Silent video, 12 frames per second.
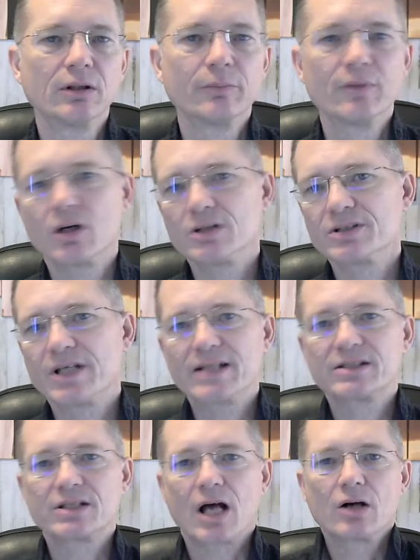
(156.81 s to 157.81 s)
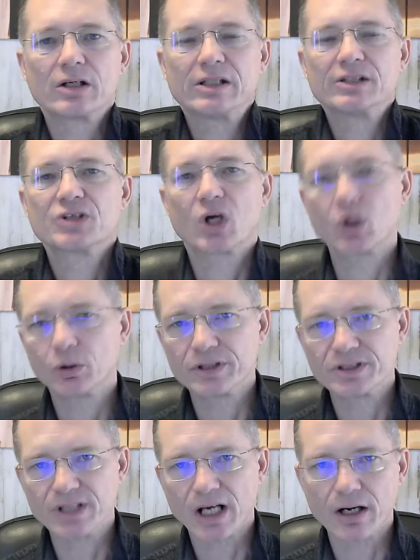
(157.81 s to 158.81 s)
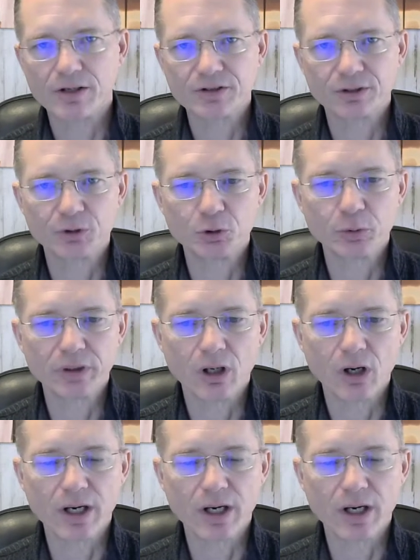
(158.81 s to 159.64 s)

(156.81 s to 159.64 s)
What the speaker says: because that's our internal desires of who we are.